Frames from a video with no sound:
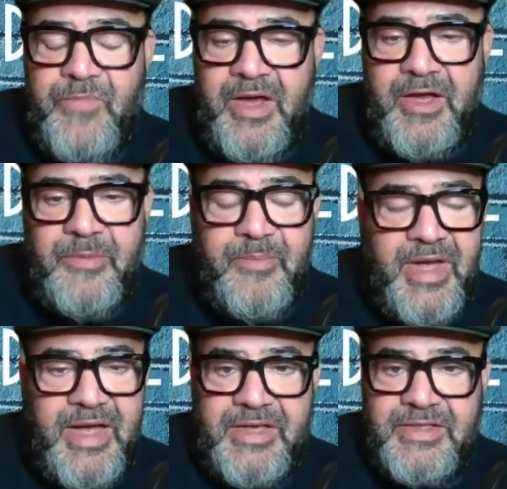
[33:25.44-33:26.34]

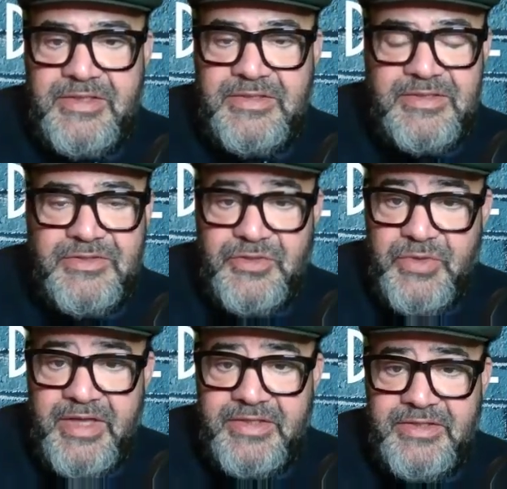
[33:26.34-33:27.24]
and do
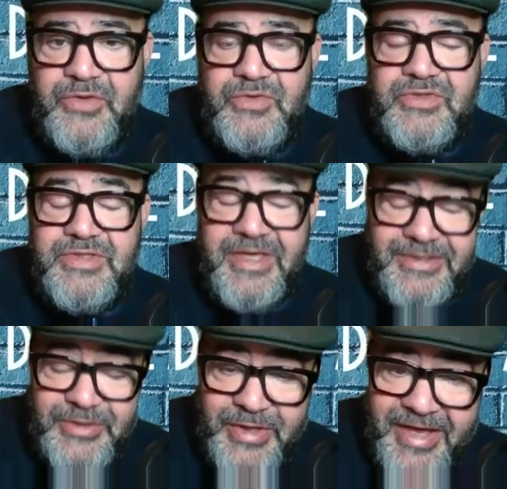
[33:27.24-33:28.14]
get
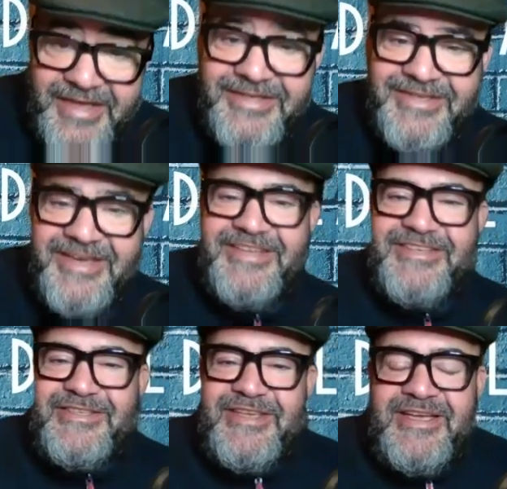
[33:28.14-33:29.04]
in
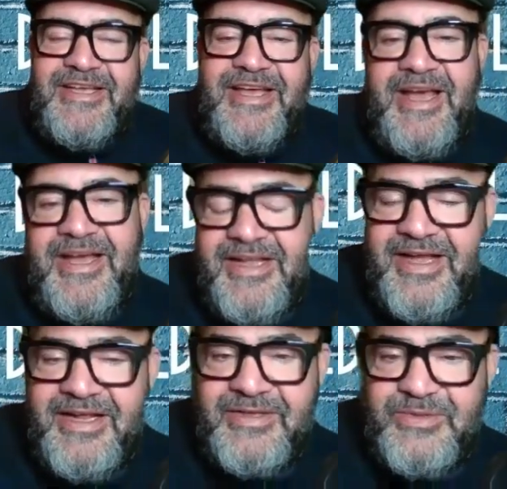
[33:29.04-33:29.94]
touch.
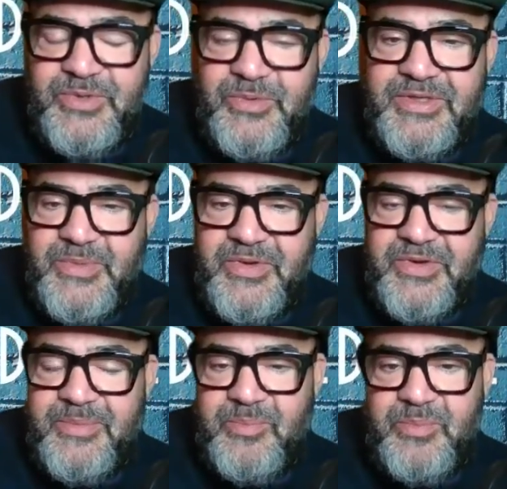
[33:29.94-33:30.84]
And we always
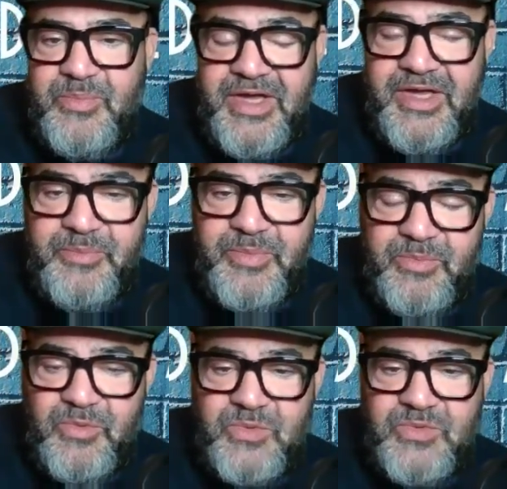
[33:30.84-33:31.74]
welcome
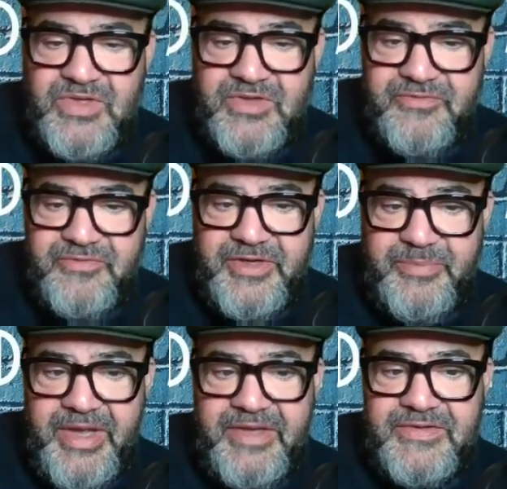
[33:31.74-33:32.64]
people's
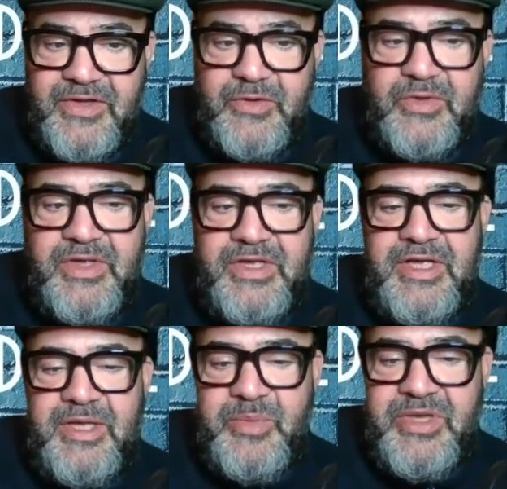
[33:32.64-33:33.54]
feedback. So
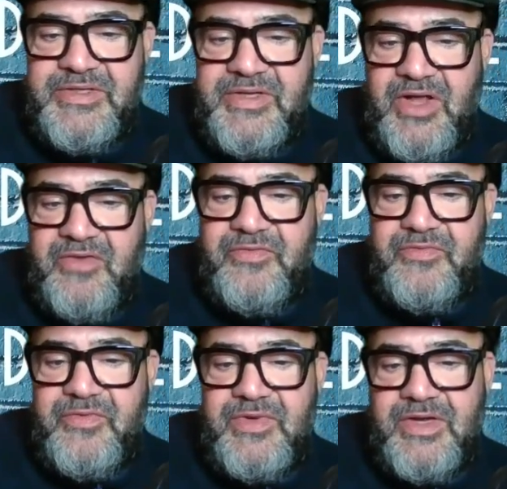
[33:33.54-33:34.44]
peace and love.
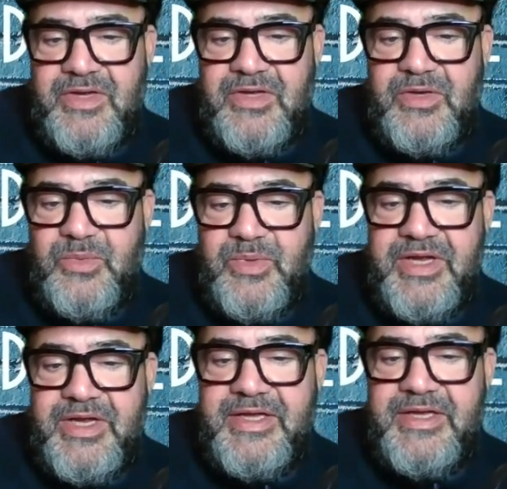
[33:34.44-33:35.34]

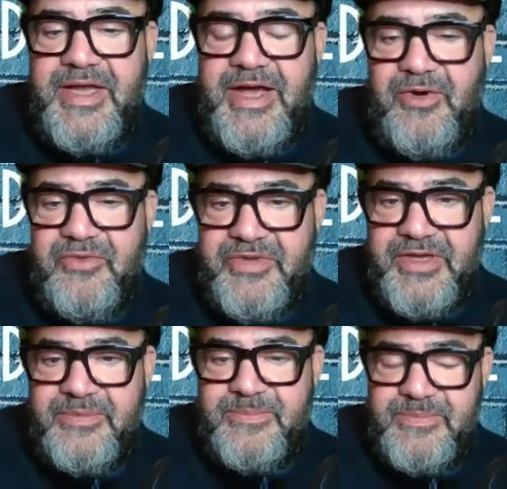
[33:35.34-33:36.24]
We're out of
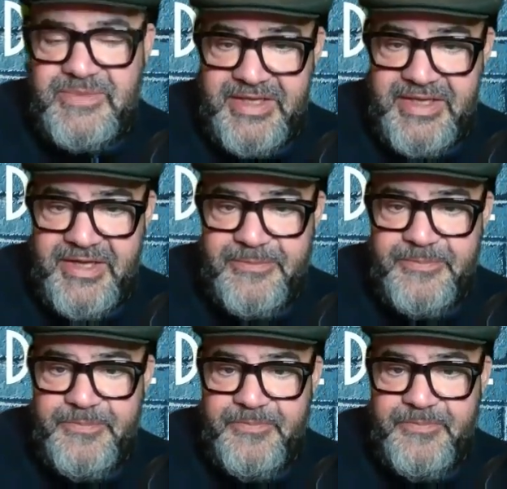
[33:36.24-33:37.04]
here. Take care.